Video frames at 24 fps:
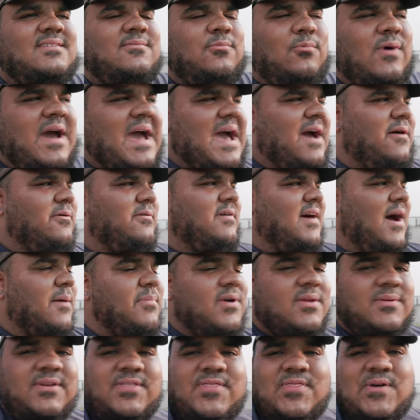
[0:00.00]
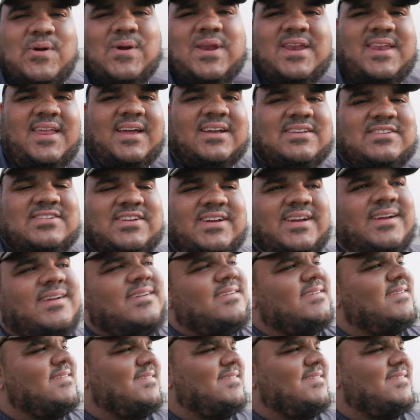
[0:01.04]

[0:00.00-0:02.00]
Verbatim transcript: Wow, I'm gonna be 30 next year